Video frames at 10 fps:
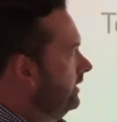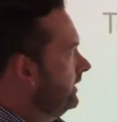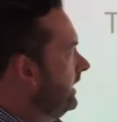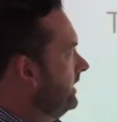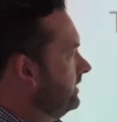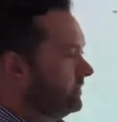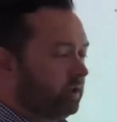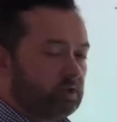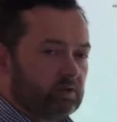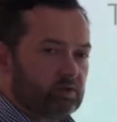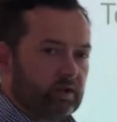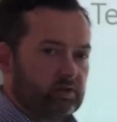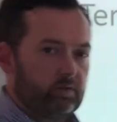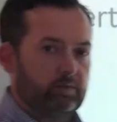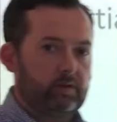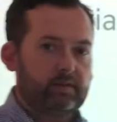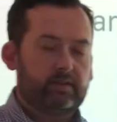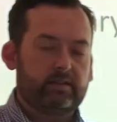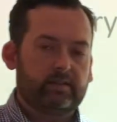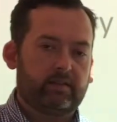Okay, the tertiary structure of
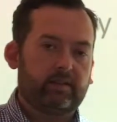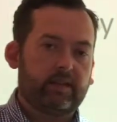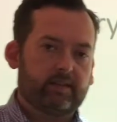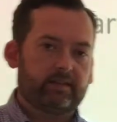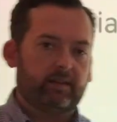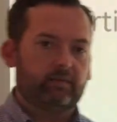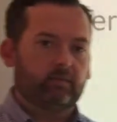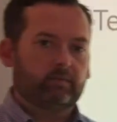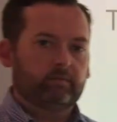proteins is the next level.